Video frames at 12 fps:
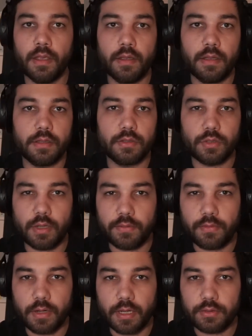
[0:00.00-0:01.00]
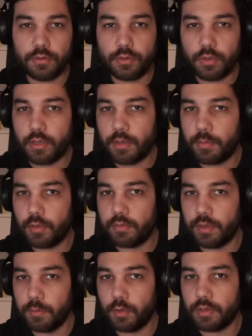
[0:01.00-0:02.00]
So I forgot to talk about
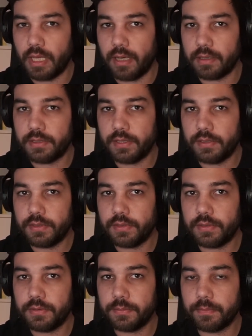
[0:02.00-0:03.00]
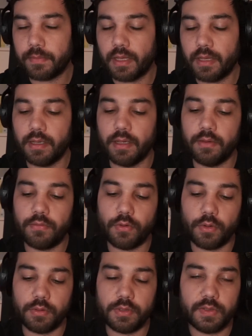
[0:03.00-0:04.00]
remote access.
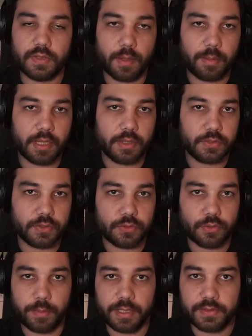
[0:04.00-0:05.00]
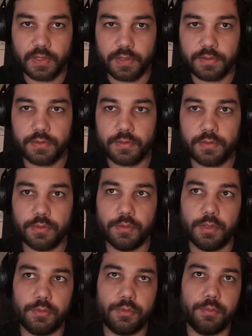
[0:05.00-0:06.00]
For all these applications to make sense, you
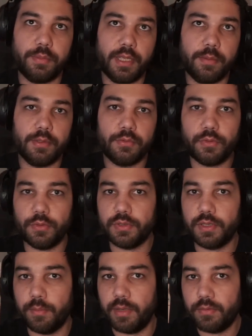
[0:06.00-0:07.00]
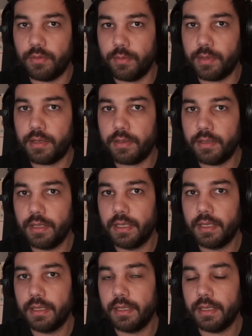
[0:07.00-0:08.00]
need to be able to use them everywhere.
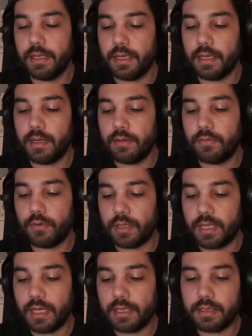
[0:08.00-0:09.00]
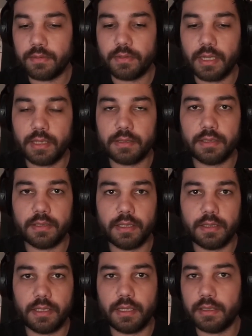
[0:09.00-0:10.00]
For that, I've got a
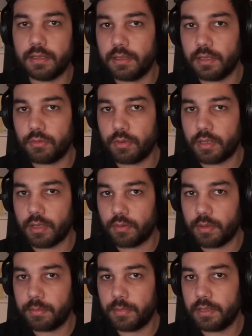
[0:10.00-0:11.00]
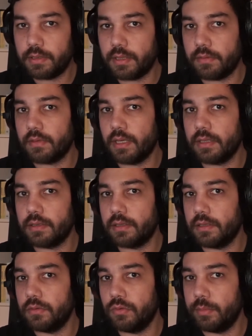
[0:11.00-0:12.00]
dedicated network equipment. I've got
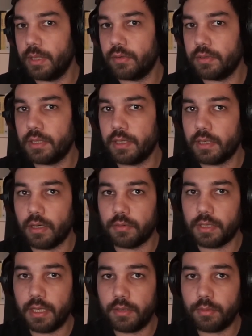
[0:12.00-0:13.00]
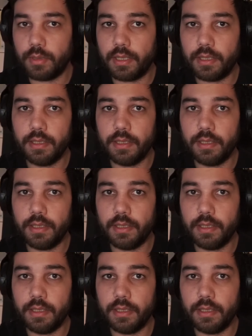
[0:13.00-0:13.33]
an Ubiquiti Cloud Gateway,